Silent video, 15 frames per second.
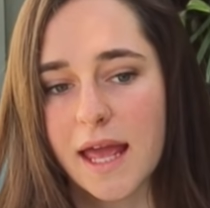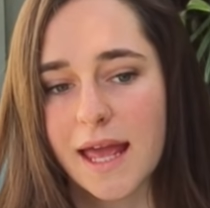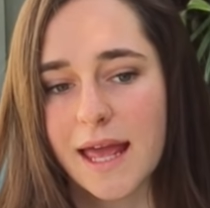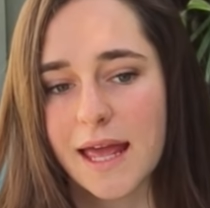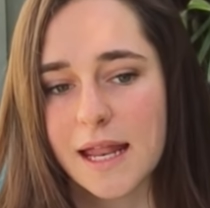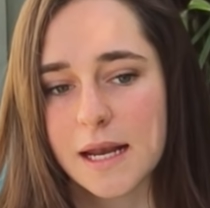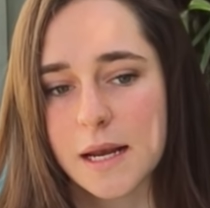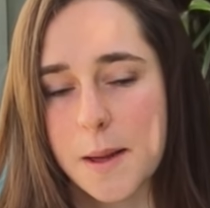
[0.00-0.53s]

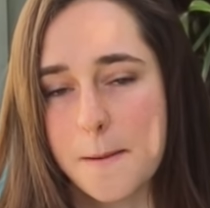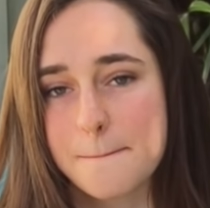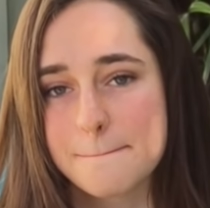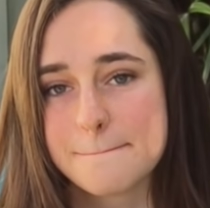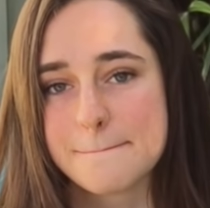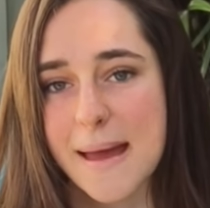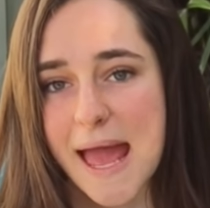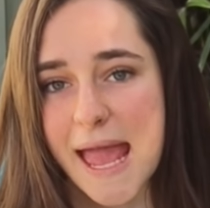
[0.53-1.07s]
in
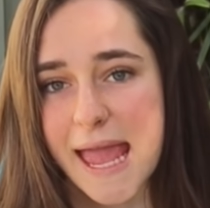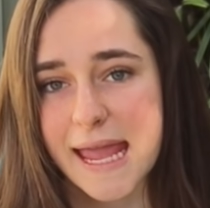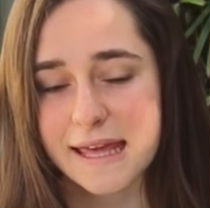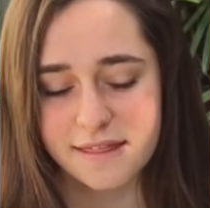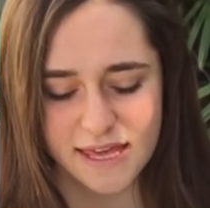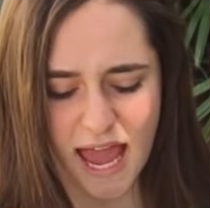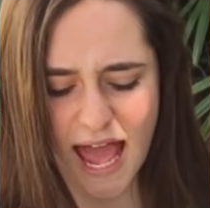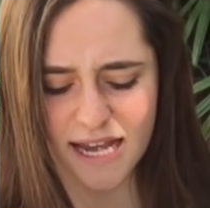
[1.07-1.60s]

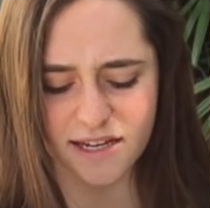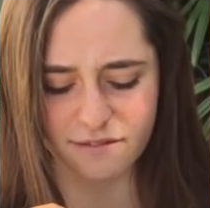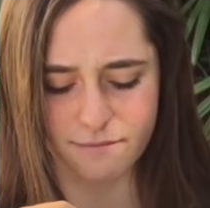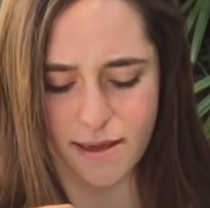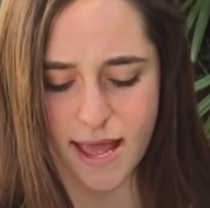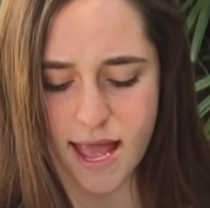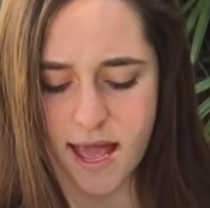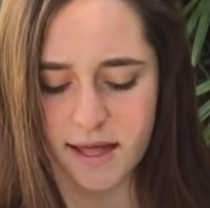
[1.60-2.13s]
May, the end of
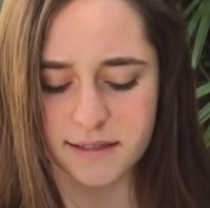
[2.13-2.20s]
May,